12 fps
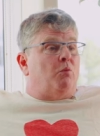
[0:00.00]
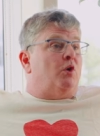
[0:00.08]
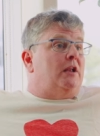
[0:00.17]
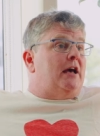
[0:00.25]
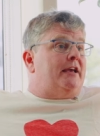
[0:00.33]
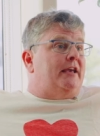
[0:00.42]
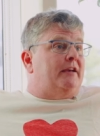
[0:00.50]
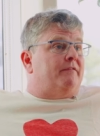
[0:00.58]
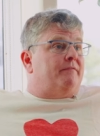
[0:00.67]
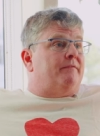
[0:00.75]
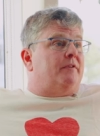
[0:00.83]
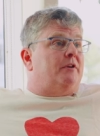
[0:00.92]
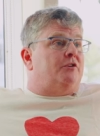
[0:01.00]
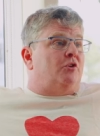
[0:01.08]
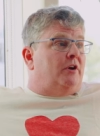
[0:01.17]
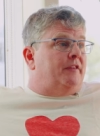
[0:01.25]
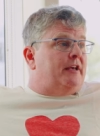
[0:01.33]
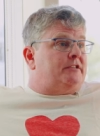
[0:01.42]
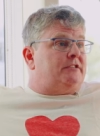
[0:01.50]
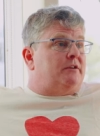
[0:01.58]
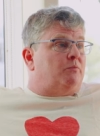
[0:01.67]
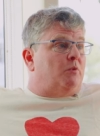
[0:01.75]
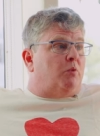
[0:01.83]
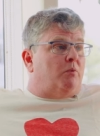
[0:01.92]
we're lucky during this
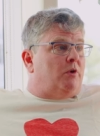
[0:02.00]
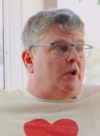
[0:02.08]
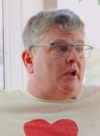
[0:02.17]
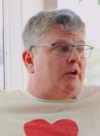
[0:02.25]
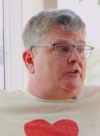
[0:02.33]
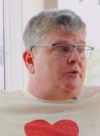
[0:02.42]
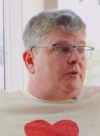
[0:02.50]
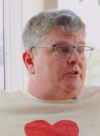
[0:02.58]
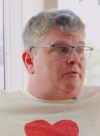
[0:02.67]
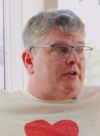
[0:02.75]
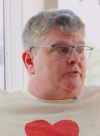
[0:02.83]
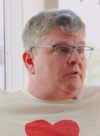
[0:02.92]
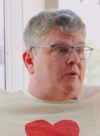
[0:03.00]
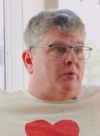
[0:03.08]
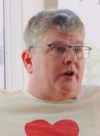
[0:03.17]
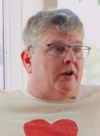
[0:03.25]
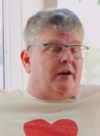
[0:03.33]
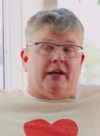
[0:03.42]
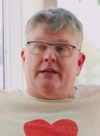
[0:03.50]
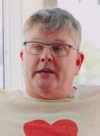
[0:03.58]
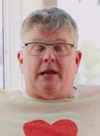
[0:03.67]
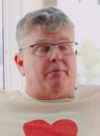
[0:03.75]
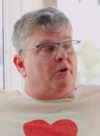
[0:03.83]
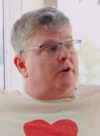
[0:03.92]
that we're, we're not a tourist restaurant. We're
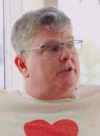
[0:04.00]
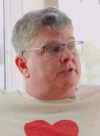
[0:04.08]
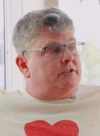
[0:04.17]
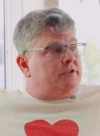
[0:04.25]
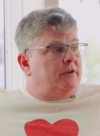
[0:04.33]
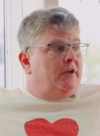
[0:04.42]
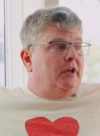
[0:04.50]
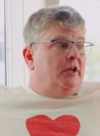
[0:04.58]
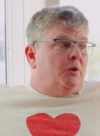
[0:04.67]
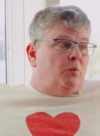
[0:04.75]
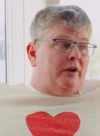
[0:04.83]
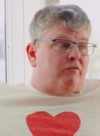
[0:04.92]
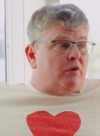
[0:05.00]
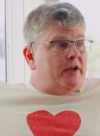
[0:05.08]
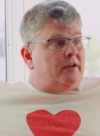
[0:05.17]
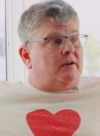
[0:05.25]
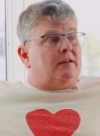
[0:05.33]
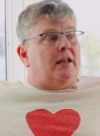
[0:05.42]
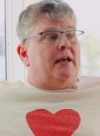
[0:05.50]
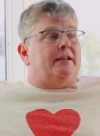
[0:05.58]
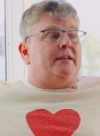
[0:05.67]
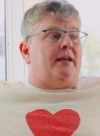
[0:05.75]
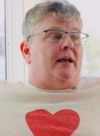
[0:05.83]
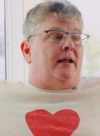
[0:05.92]
in neighborhoods. Yeah. We have regular
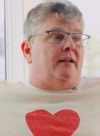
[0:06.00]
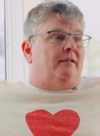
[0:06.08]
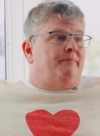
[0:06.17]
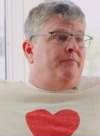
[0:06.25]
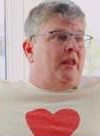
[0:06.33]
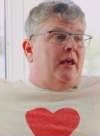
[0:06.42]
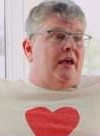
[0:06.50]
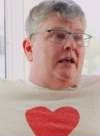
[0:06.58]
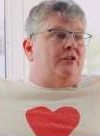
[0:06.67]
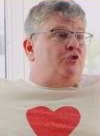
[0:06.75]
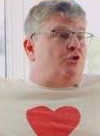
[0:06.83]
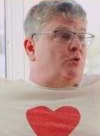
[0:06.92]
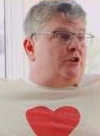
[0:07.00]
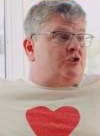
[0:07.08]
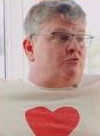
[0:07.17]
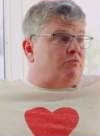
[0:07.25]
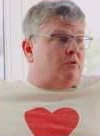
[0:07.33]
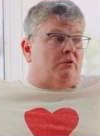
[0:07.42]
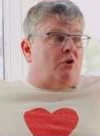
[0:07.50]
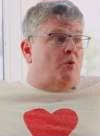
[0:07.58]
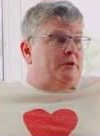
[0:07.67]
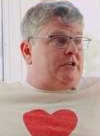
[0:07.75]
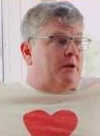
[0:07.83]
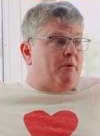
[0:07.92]
clientele, and tourists
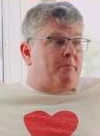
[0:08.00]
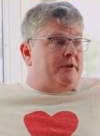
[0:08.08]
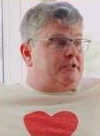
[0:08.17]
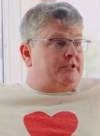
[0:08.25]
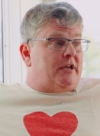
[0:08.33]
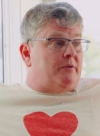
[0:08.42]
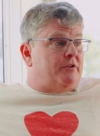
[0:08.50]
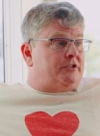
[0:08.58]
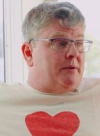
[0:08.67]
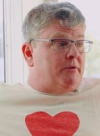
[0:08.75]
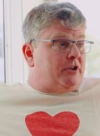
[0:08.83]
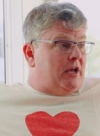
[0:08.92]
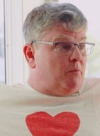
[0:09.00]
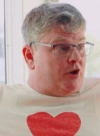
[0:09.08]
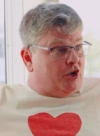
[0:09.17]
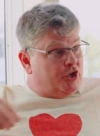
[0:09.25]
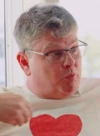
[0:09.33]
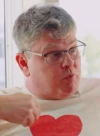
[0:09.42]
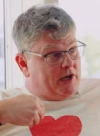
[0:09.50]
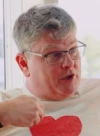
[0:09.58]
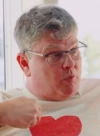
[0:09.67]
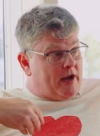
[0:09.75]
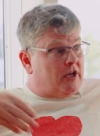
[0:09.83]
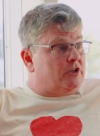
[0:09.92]
always help our business out in the summertime when, our, when
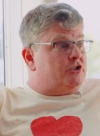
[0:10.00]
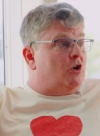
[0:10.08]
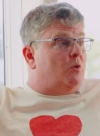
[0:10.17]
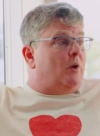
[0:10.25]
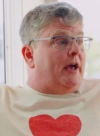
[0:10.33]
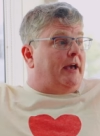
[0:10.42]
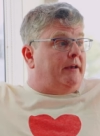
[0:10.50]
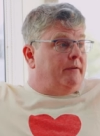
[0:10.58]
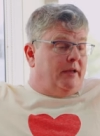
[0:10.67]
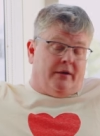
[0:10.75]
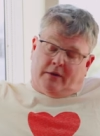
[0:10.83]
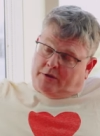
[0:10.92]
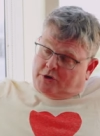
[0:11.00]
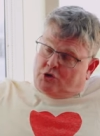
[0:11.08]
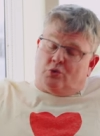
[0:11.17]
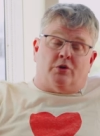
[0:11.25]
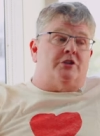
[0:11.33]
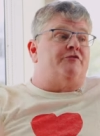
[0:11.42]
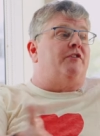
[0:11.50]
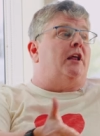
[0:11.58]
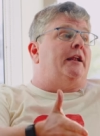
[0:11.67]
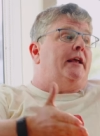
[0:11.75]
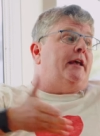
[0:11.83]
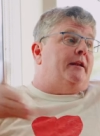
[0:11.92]
your regulars go away, yeah. the tourists
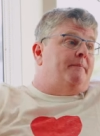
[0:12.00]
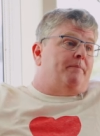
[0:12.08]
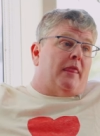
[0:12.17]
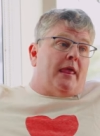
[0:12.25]
flood in.